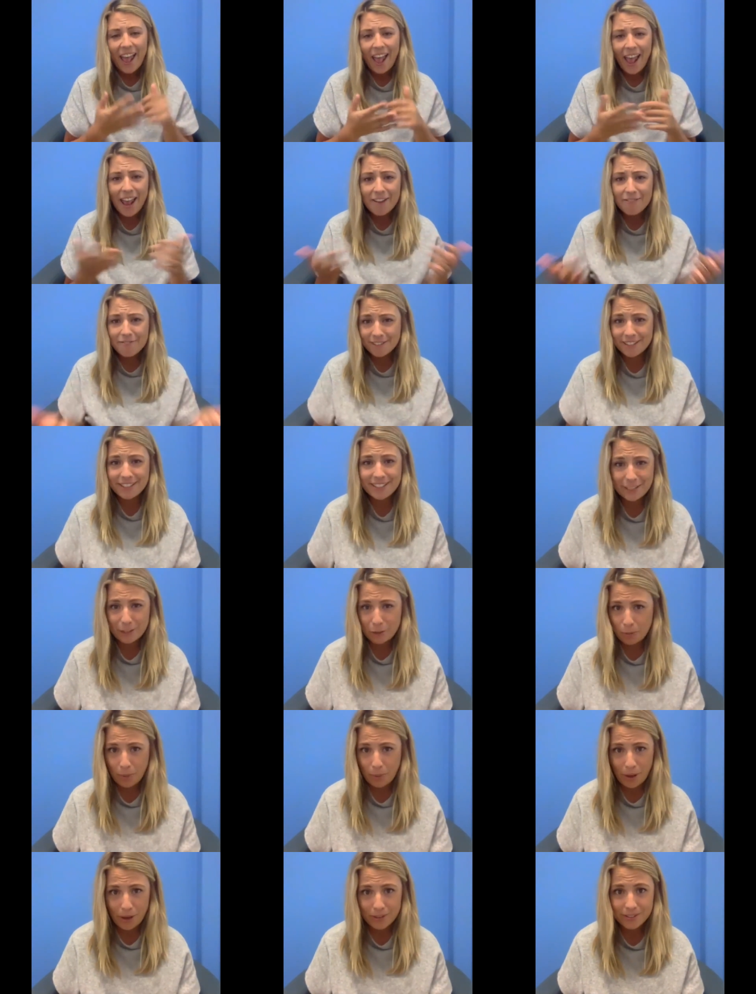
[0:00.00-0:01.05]
Every single
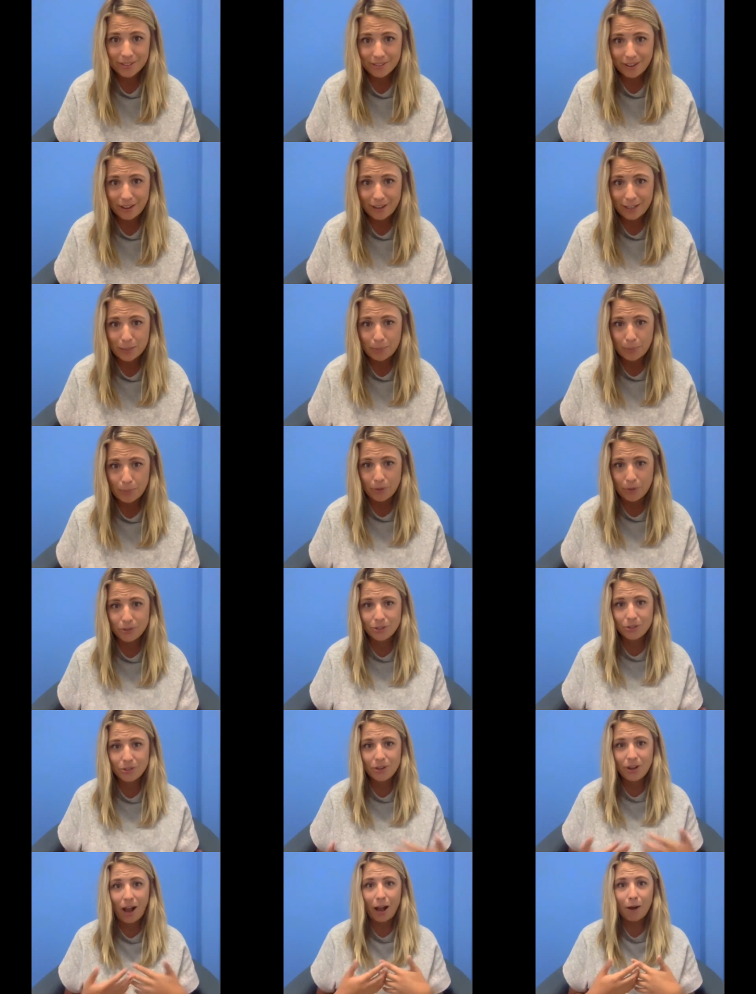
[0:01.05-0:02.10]
person that I spoke
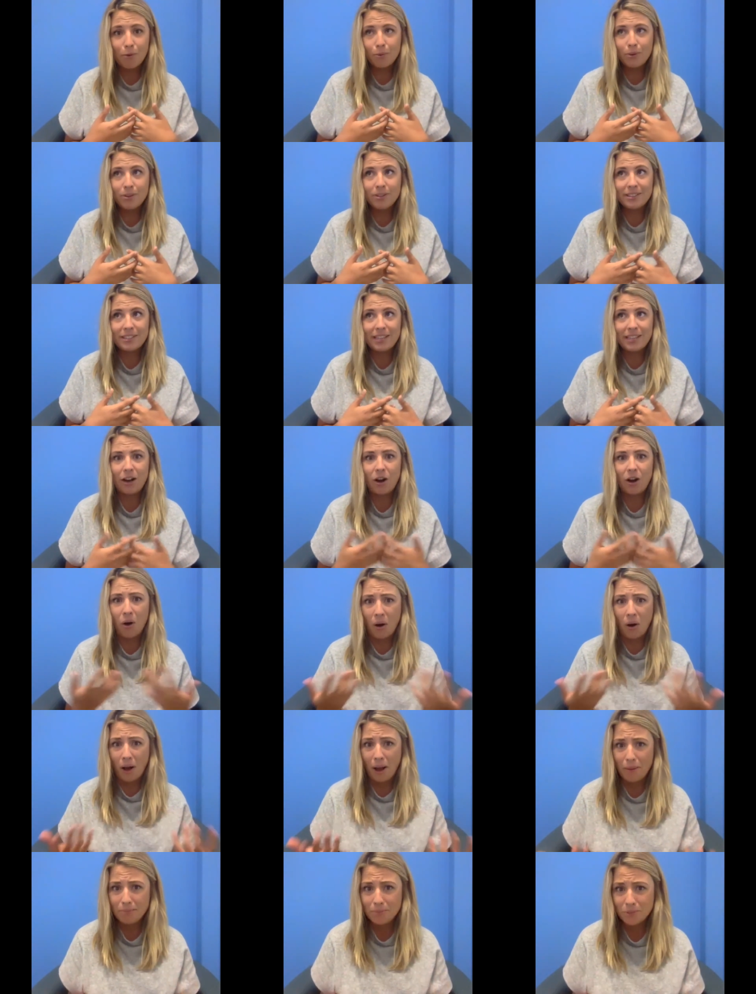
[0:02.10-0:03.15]
to, I wouldn't say, Oh,
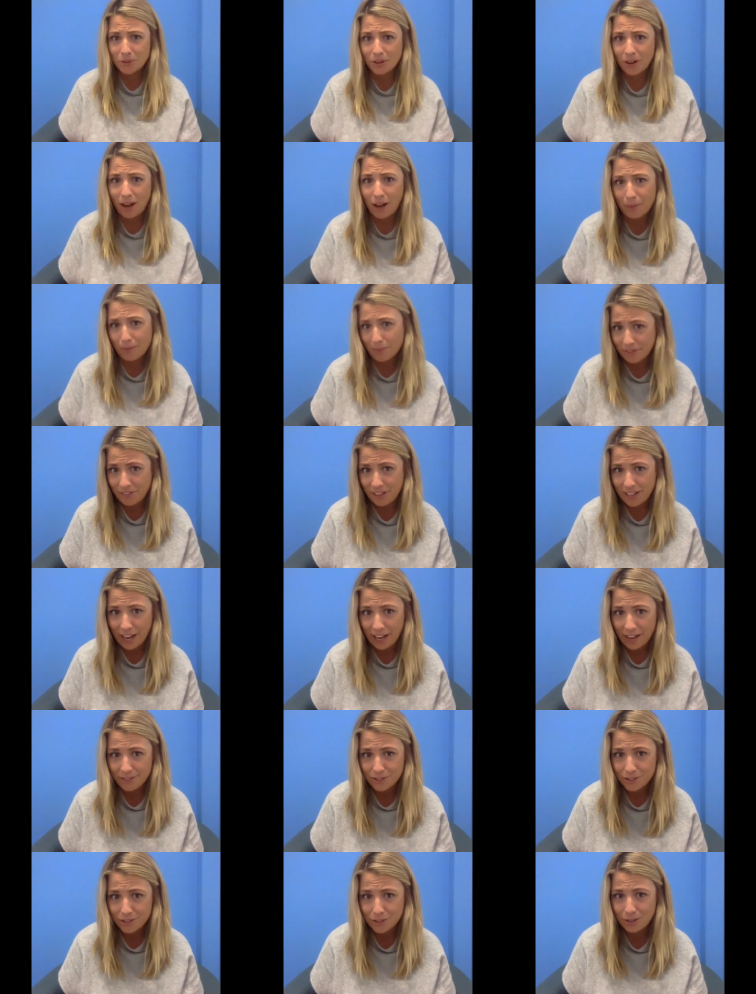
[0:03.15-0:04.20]
I'm sorry, I'm living out
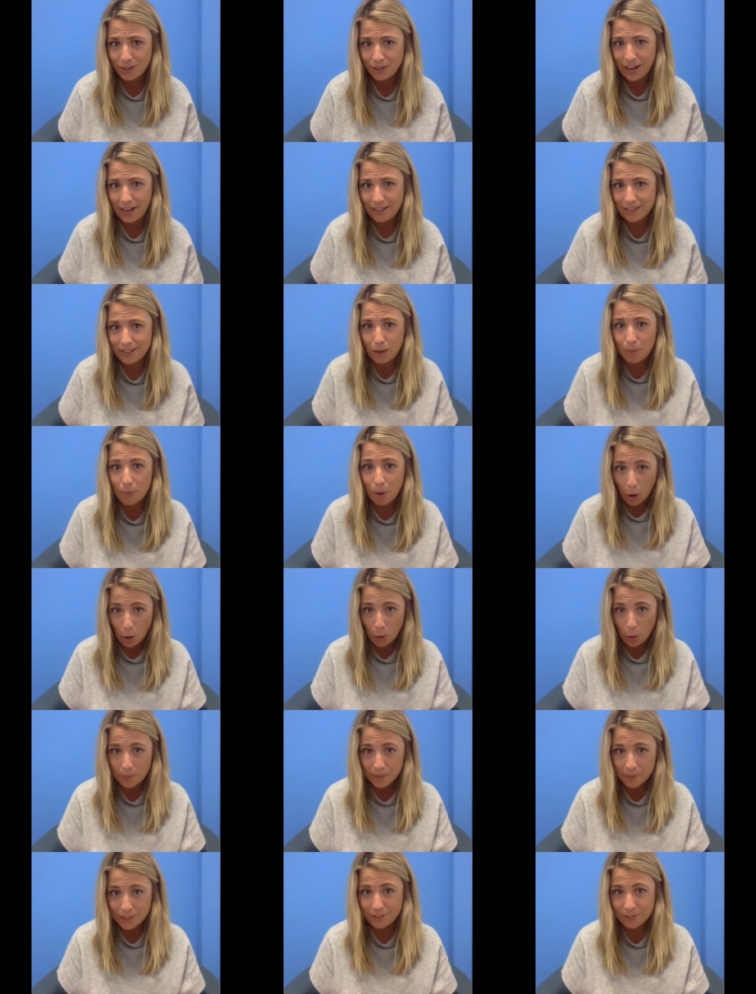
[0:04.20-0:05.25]
of a suitcase. I'm
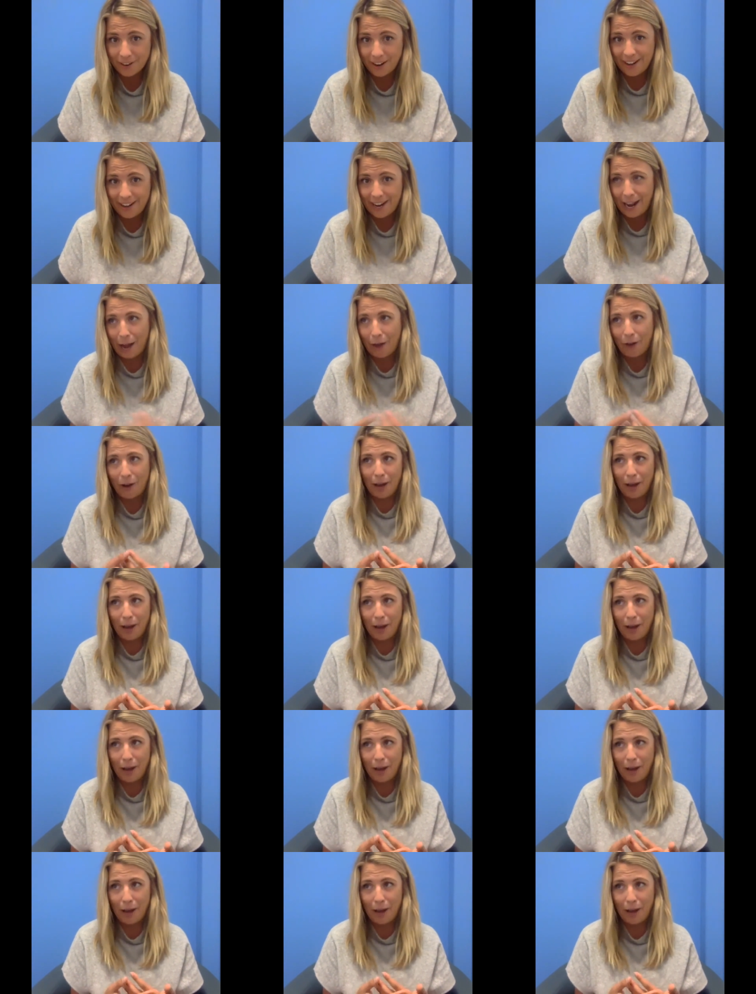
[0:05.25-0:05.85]
homeless right now.